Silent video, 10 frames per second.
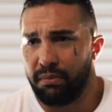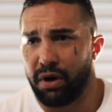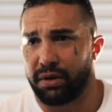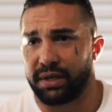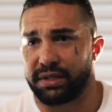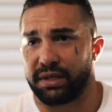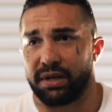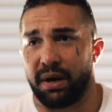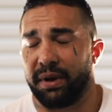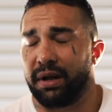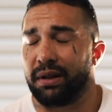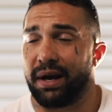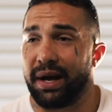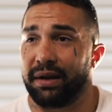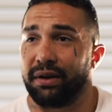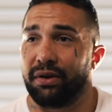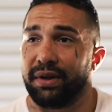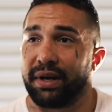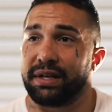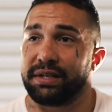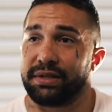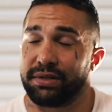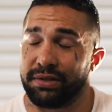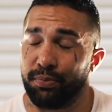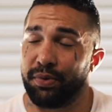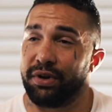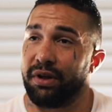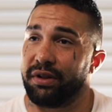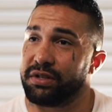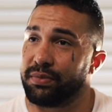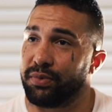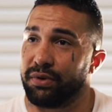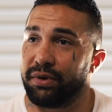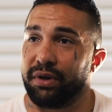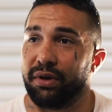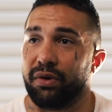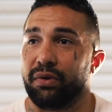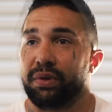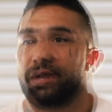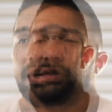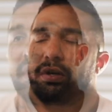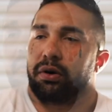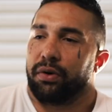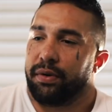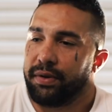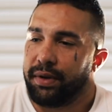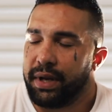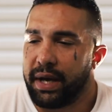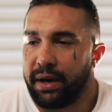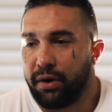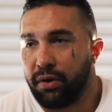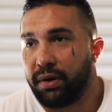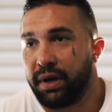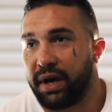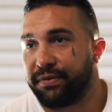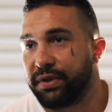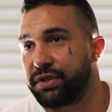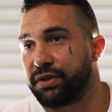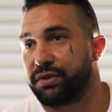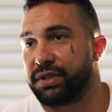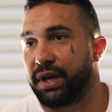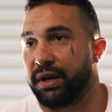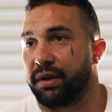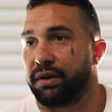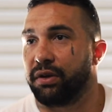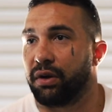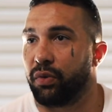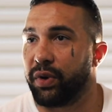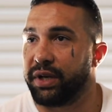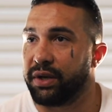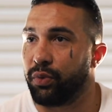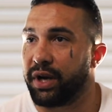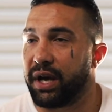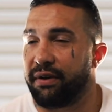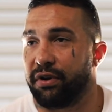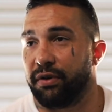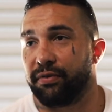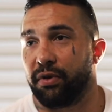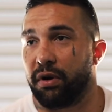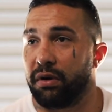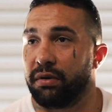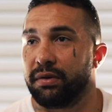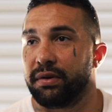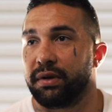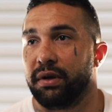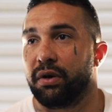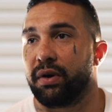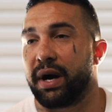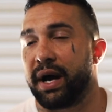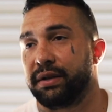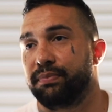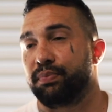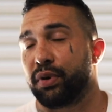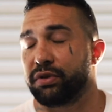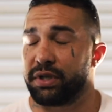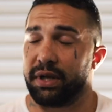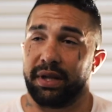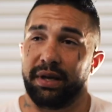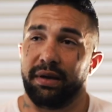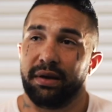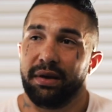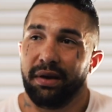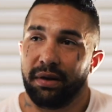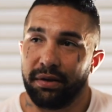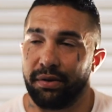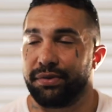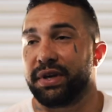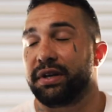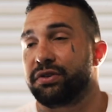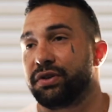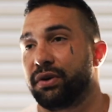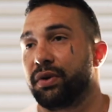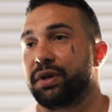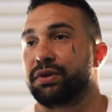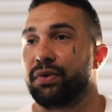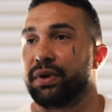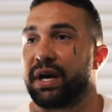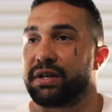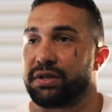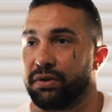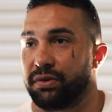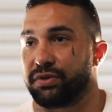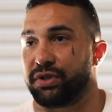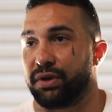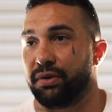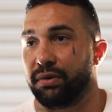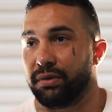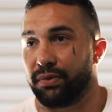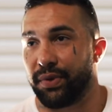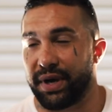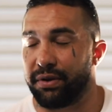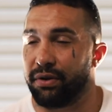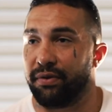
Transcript: Mark has taught me a lot. You know, that guy's super knowledgeable. You know, so now after the show's done, you know, we did want to have an overall. You know, I personally don't think you should go into a national show without an